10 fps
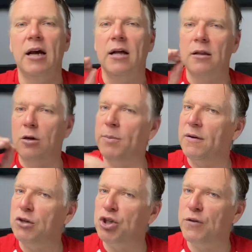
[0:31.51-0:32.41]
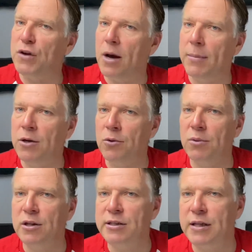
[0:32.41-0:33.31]
A little bit of a shift coming in the
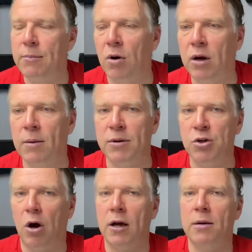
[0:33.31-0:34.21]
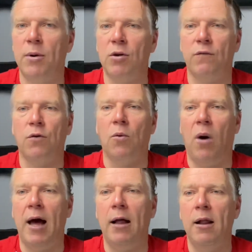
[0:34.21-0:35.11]
real estate market. Been talking about it for a
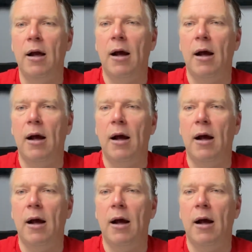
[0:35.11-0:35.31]
while.